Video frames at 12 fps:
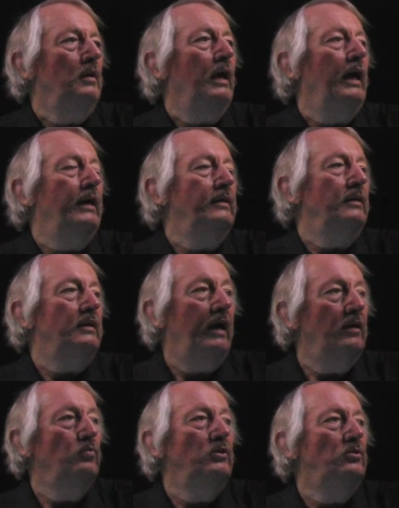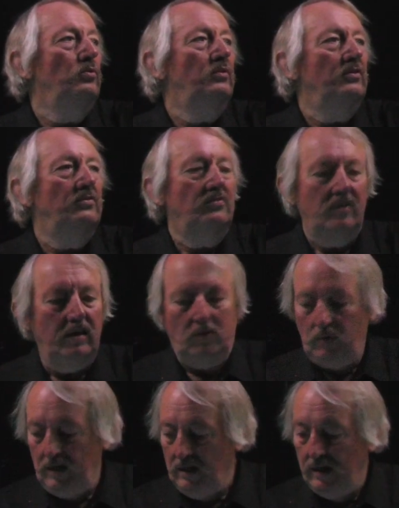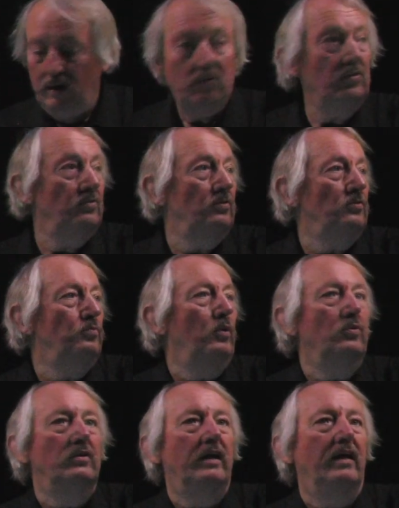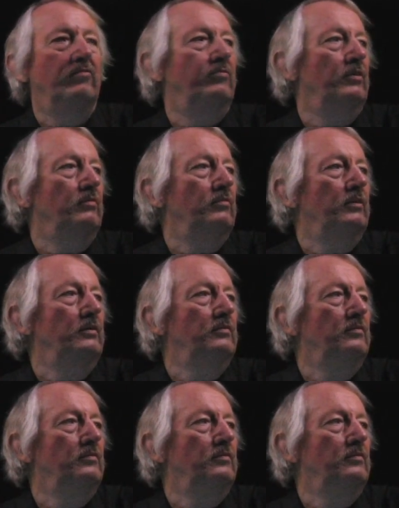And again, we do this thing, we allow this exponent alpha, right?